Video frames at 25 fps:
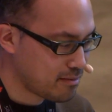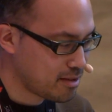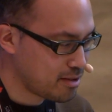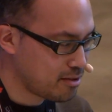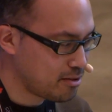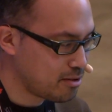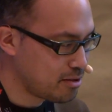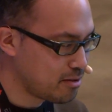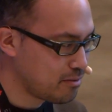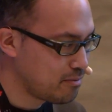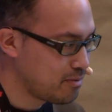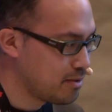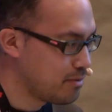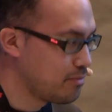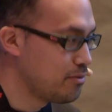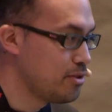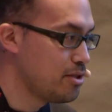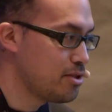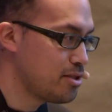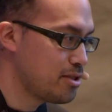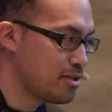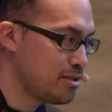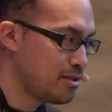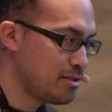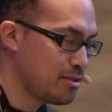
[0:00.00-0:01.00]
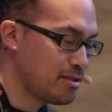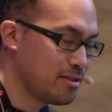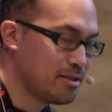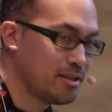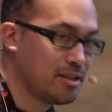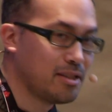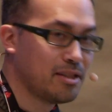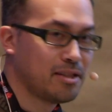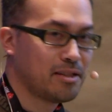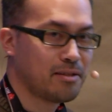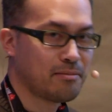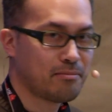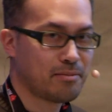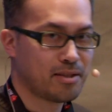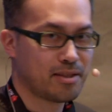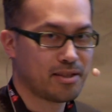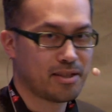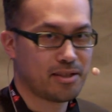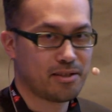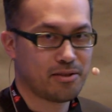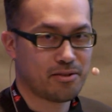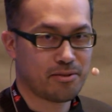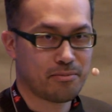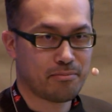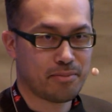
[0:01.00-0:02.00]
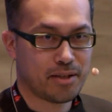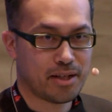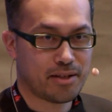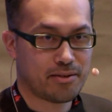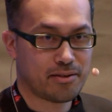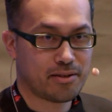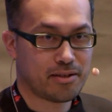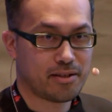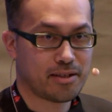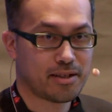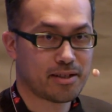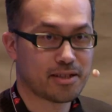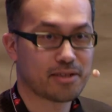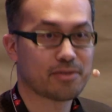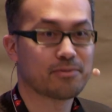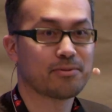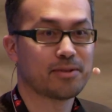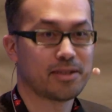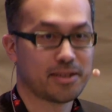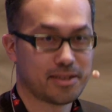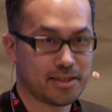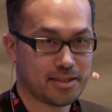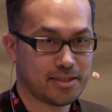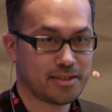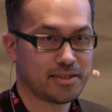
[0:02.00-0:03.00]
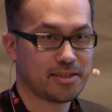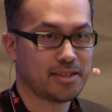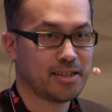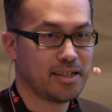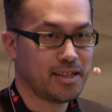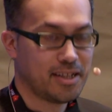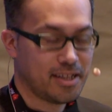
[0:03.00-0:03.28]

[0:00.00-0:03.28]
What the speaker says: sort of efficient, but they don't parallelize well.